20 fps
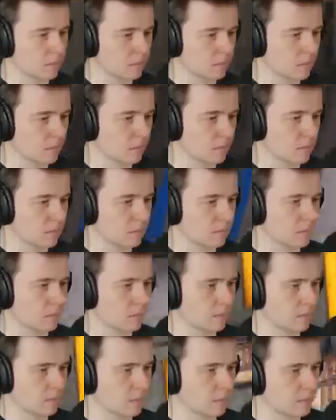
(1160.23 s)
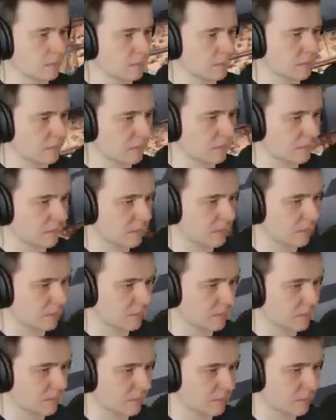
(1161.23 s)

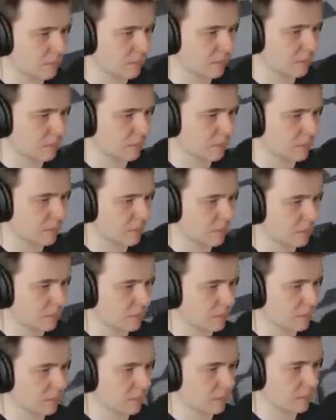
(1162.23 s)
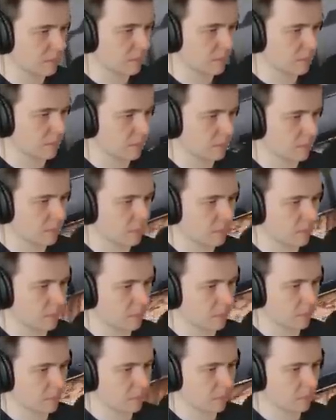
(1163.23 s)

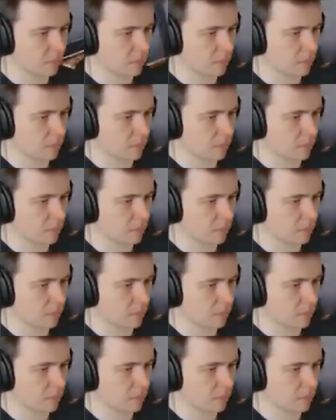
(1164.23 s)
No one is speaking in this clip.